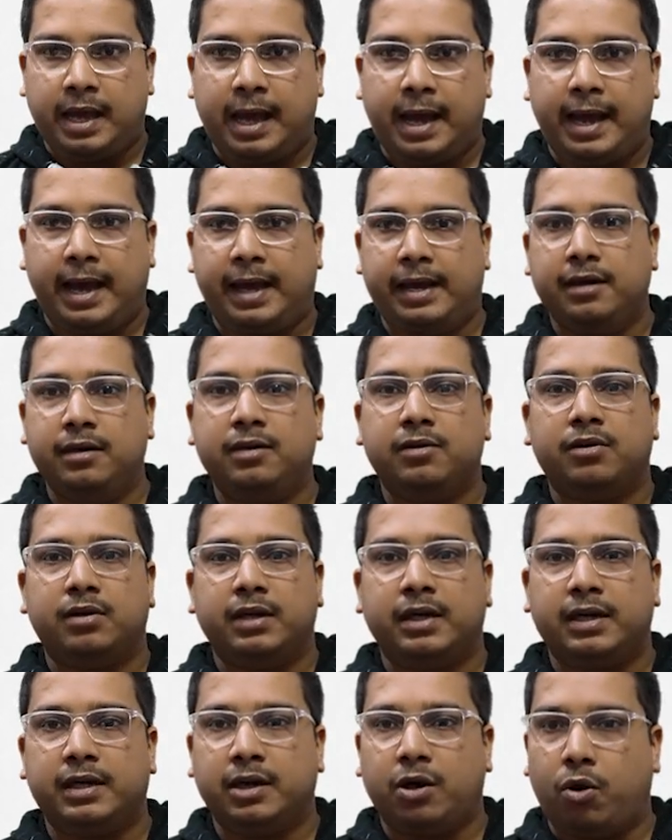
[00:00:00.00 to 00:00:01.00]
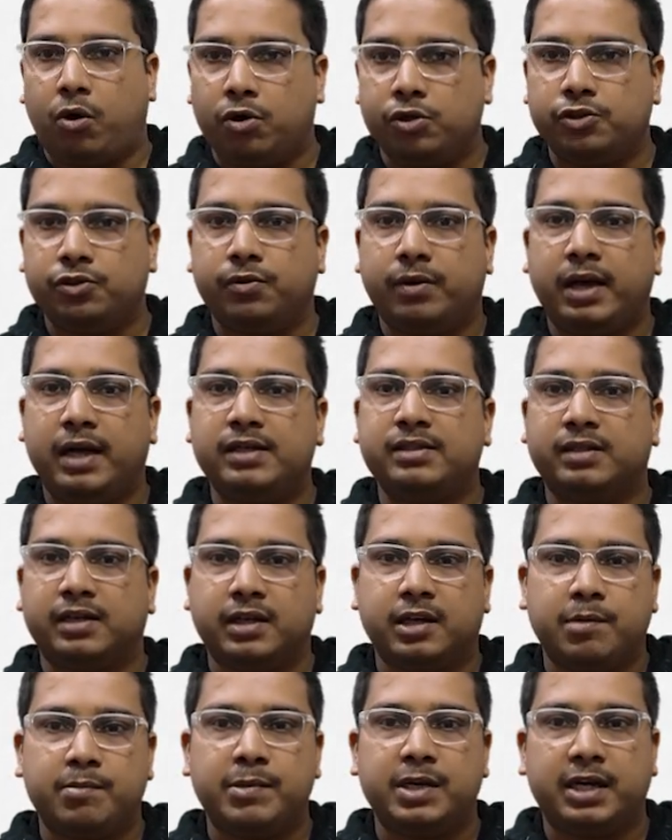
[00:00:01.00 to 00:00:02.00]
And it also has
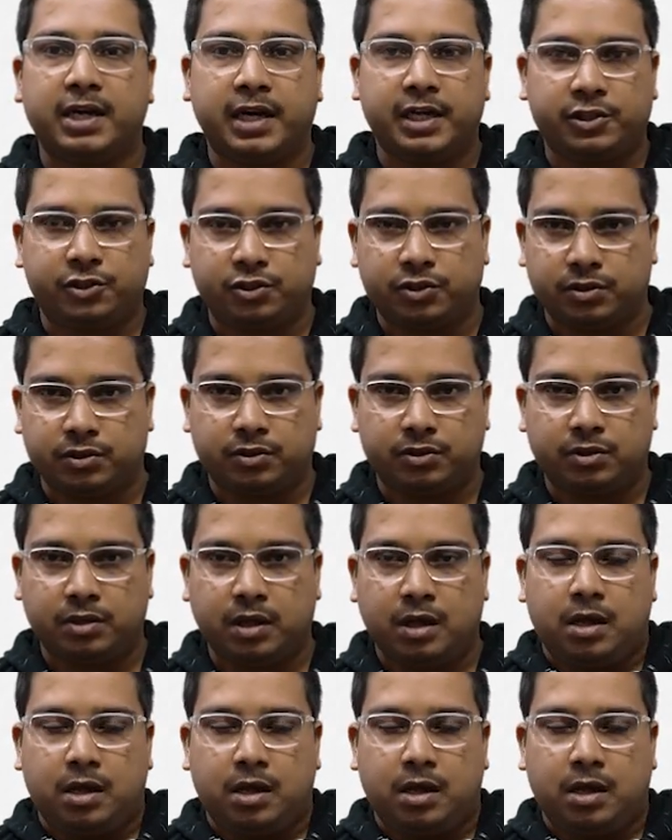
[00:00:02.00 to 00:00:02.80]
recommendations.